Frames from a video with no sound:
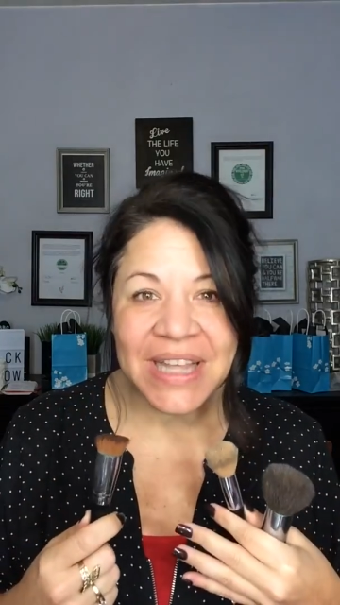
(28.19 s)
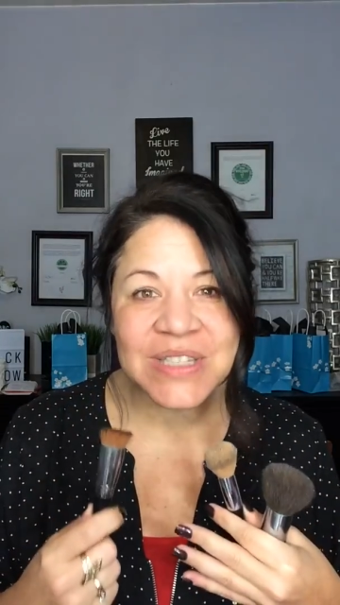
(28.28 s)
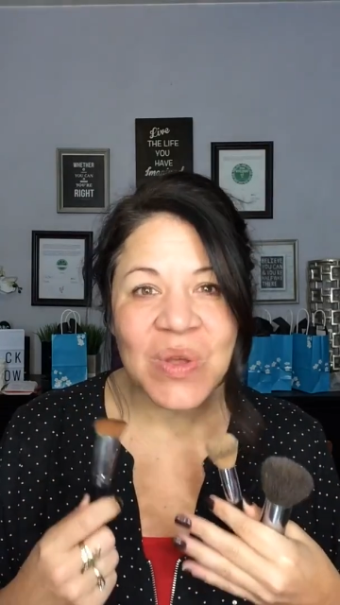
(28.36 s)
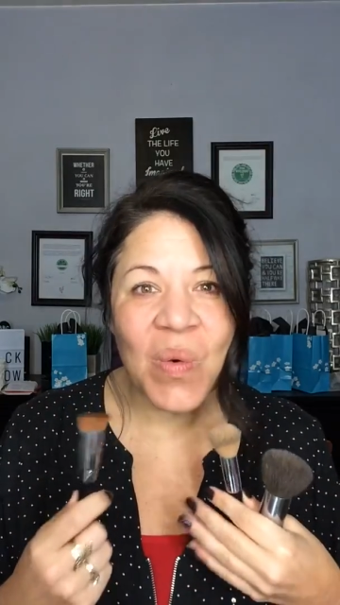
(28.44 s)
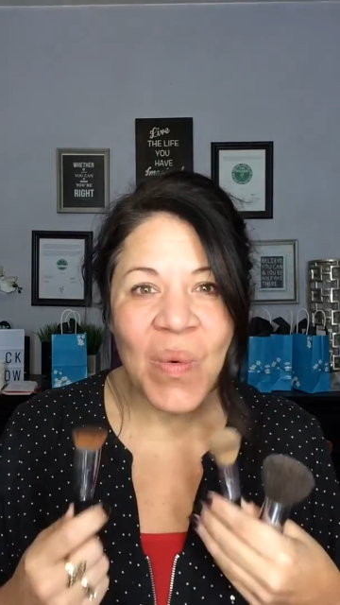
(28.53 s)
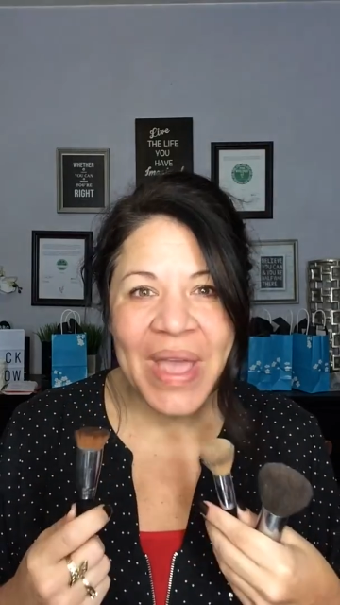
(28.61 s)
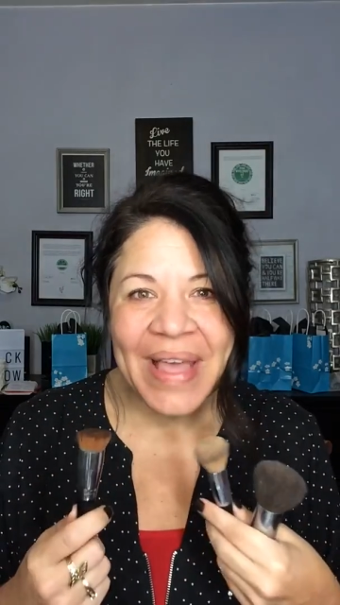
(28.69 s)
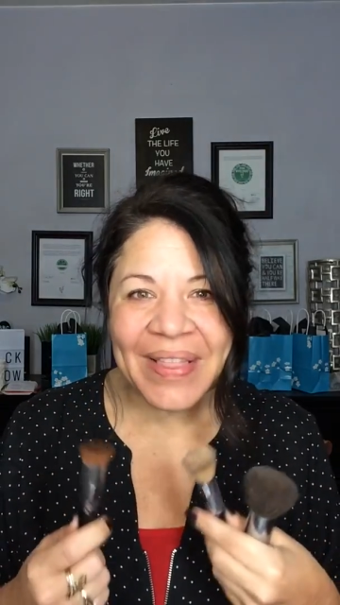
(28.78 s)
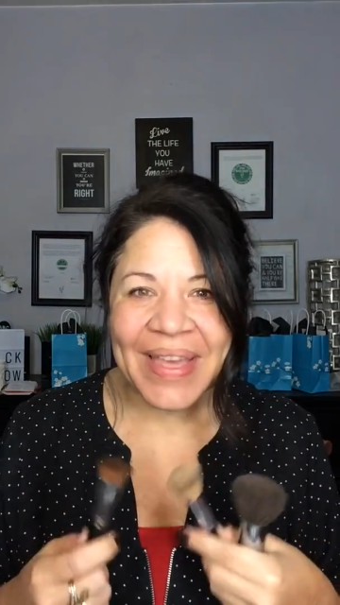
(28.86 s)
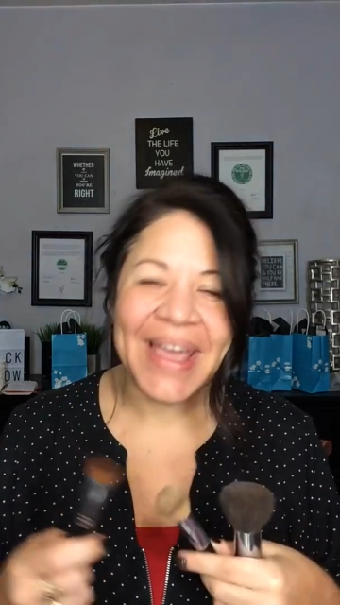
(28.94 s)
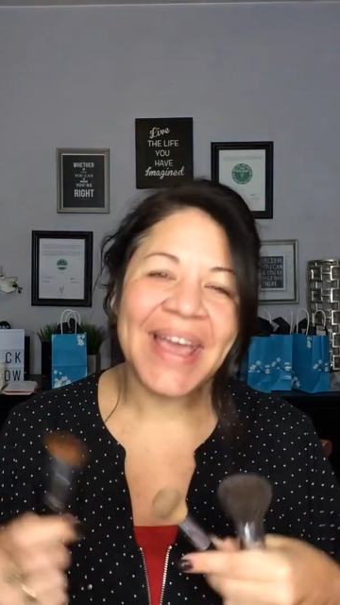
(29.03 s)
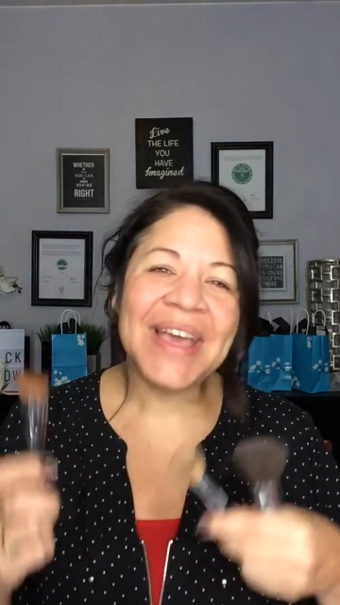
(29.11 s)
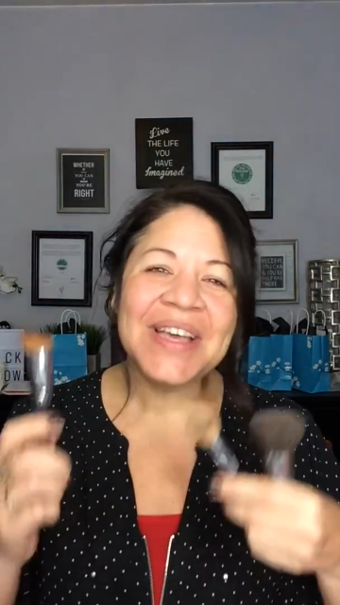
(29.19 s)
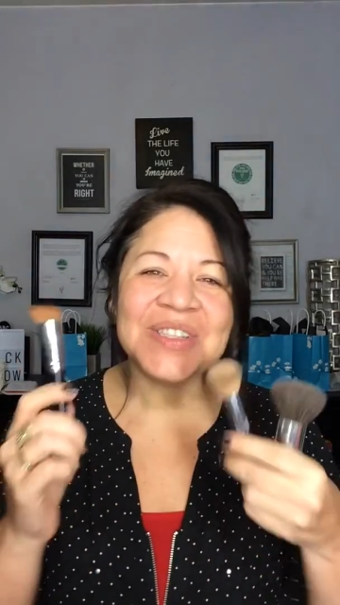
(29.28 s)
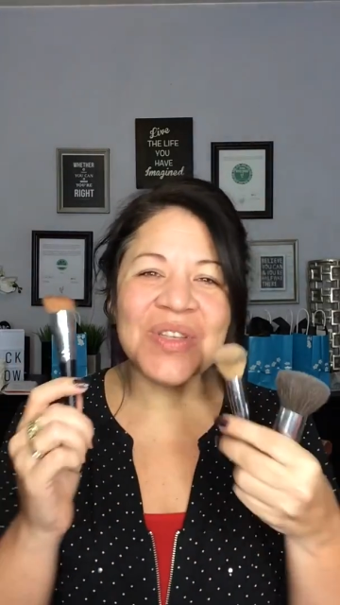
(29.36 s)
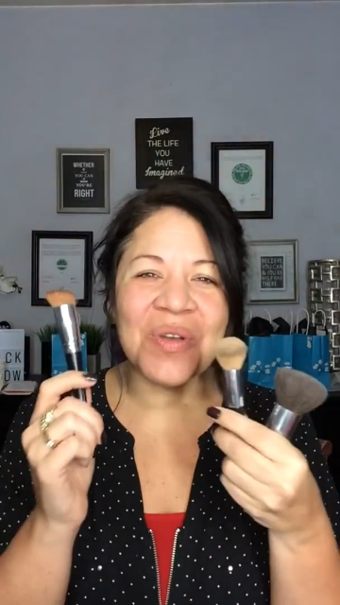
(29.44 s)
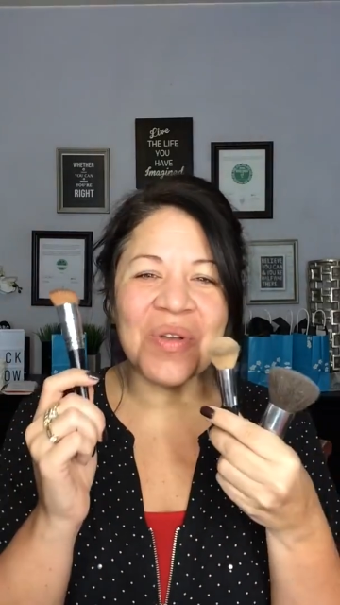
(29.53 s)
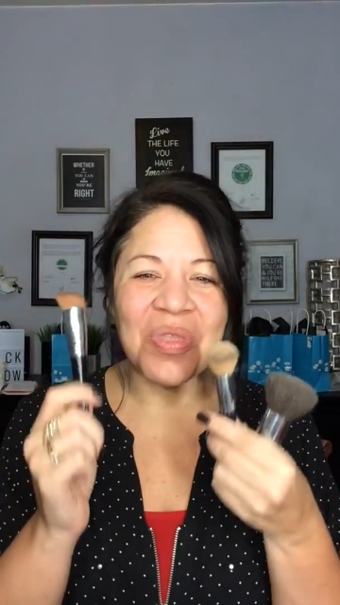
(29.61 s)
less oily.
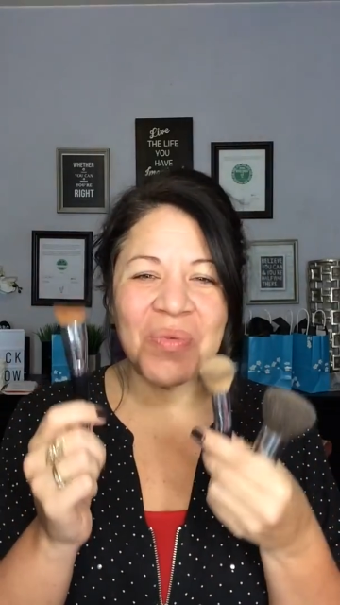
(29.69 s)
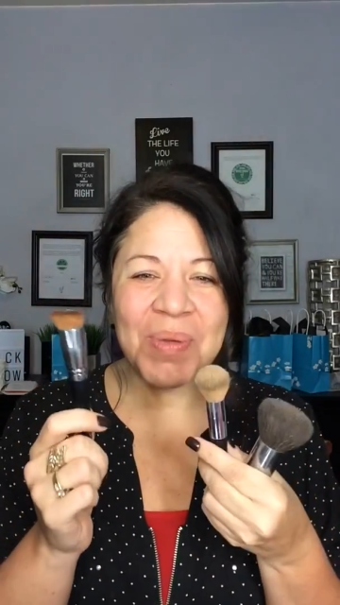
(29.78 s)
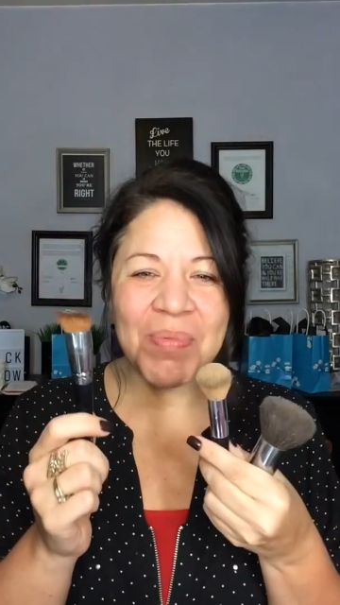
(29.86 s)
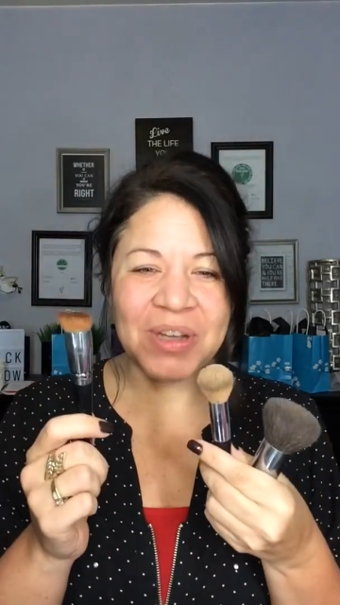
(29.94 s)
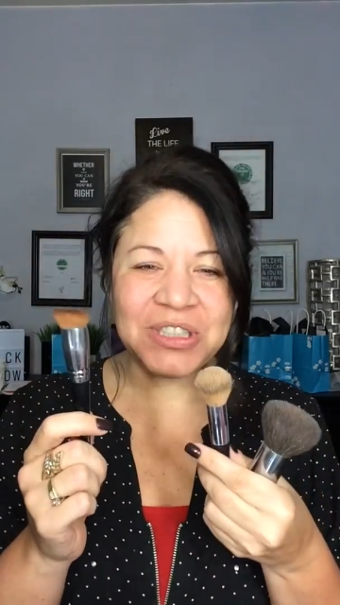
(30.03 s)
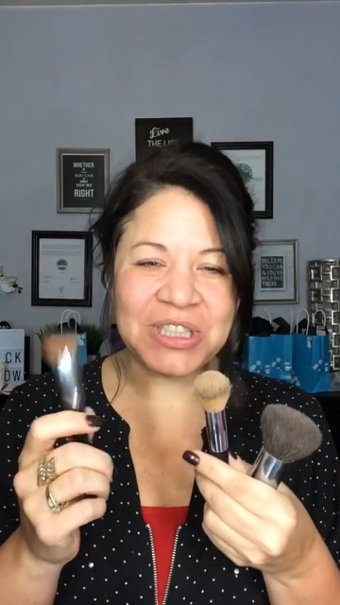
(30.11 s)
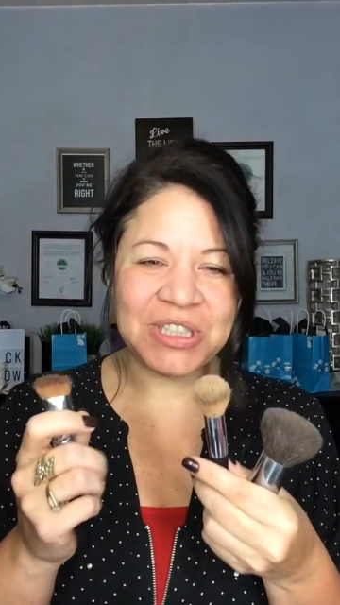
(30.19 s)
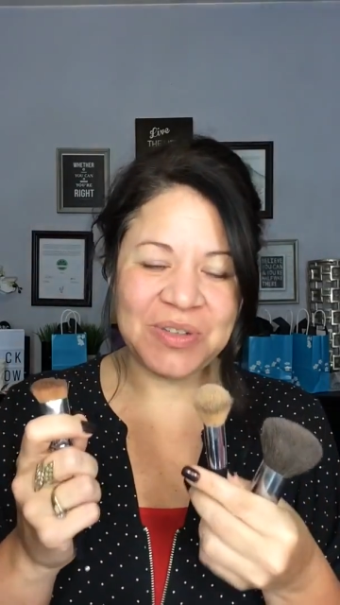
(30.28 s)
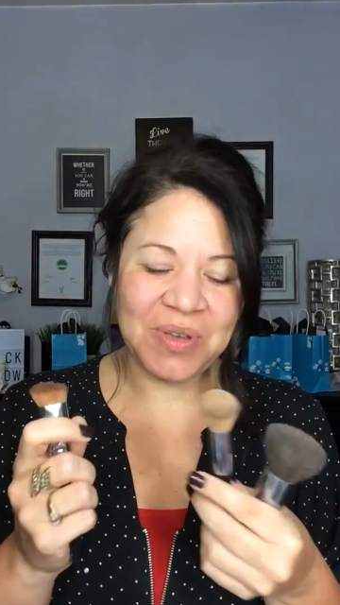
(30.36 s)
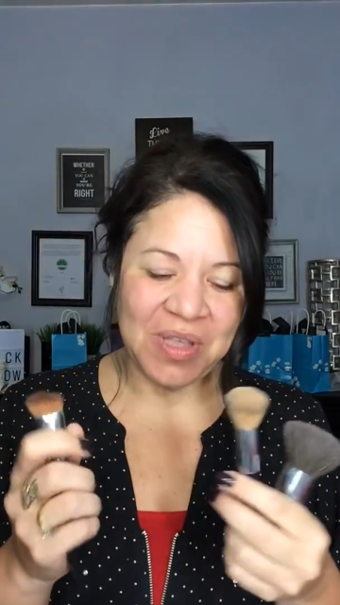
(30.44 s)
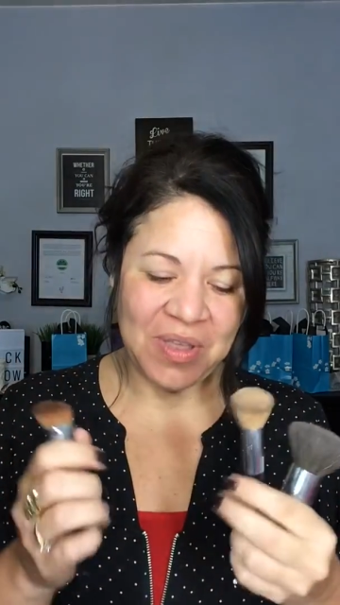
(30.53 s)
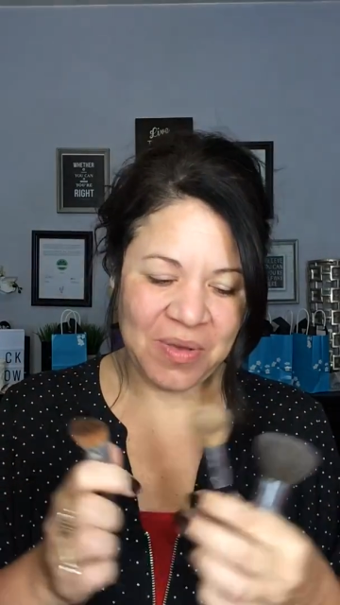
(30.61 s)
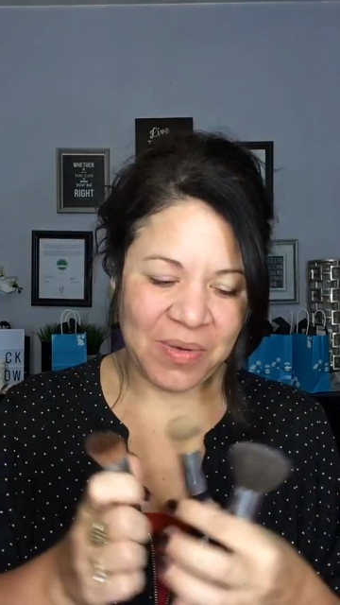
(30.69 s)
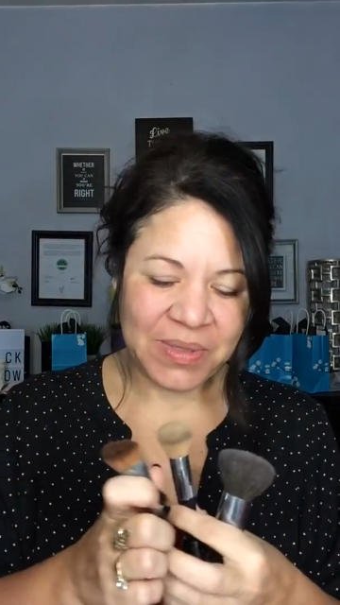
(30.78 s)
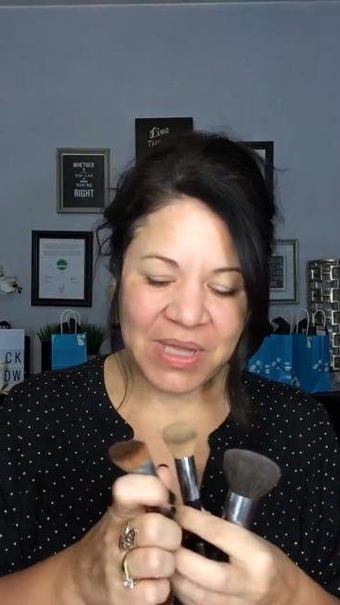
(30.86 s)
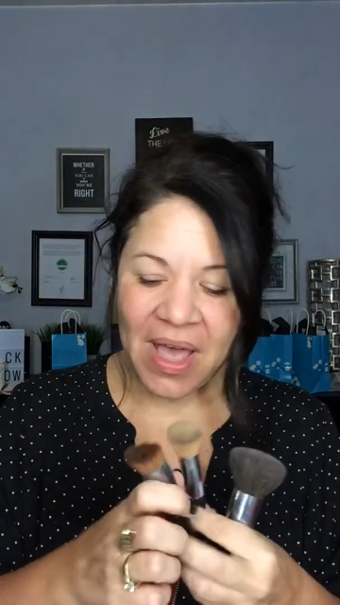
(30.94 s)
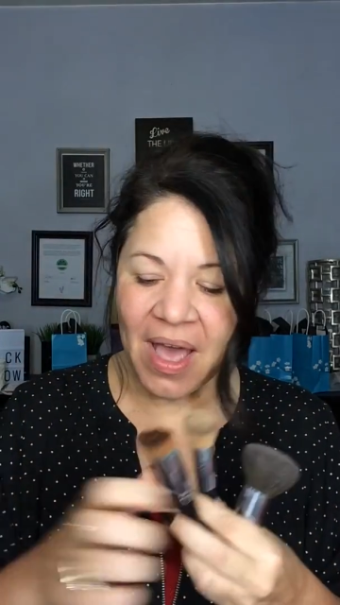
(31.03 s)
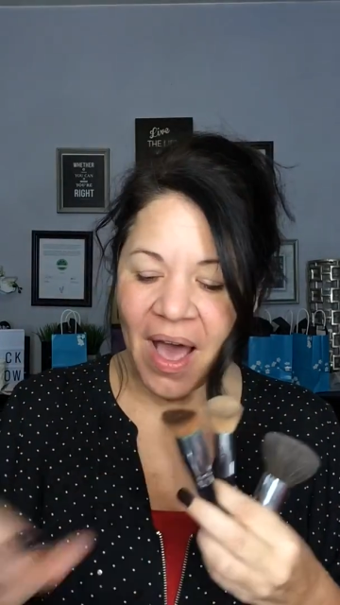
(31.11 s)
So there are 3 brushes you can use.